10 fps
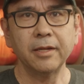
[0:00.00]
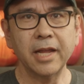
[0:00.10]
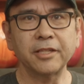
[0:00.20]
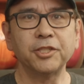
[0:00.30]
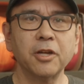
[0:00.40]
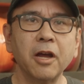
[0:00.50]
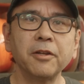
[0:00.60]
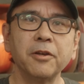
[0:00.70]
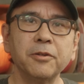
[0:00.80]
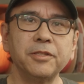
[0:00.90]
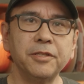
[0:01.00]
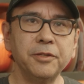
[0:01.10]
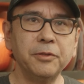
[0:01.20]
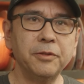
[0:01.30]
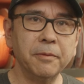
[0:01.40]
Next, Sean goes
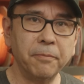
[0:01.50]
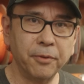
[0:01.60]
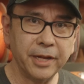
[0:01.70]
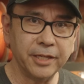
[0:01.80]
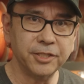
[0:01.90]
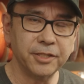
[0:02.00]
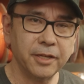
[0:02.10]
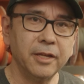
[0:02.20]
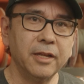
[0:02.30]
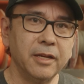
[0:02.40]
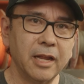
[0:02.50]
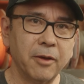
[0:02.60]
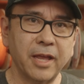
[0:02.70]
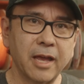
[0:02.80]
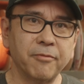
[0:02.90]
to the bridge.
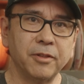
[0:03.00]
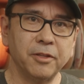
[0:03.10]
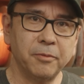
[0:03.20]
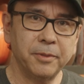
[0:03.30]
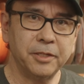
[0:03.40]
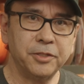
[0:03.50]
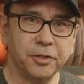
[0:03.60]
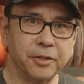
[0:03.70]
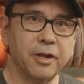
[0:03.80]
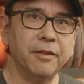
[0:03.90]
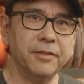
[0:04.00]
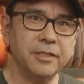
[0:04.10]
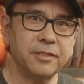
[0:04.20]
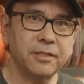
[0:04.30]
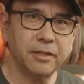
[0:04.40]
Now we have a little bit of dirt on
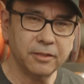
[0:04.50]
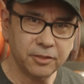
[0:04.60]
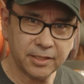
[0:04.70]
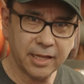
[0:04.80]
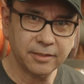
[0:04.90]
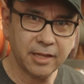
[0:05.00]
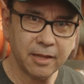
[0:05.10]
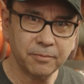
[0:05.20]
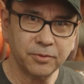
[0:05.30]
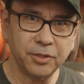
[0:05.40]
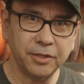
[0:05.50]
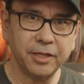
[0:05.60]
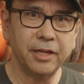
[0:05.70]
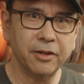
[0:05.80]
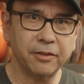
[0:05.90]
this Sans amp, so you
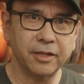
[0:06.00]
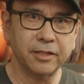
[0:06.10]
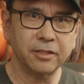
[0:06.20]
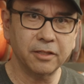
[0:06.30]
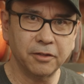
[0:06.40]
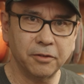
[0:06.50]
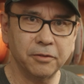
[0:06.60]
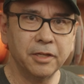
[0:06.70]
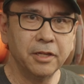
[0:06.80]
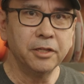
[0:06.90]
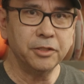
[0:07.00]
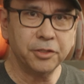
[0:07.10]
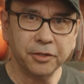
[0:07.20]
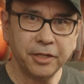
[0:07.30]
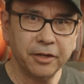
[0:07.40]
can hear that it's a little
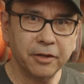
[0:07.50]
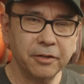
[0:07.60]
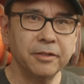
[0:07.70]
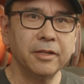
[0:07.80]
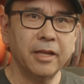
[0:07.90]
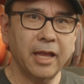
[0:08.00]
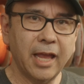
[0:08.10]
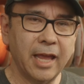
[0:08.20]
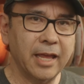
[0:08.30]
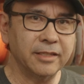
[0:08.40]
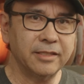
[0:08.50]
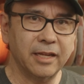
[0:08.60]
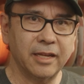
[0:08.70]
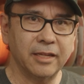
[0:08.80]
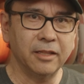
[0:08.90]
dirtier and
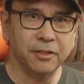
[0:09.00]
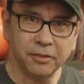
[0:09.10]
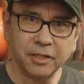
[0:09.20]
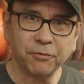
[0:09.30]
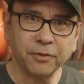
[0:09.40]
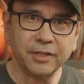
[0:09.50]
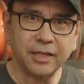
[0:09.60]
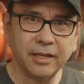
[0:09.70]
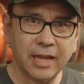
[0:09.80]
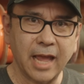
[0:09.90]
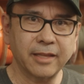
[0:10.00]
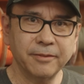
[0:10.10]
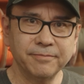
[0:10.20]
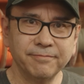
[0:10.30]
a little different than the neck.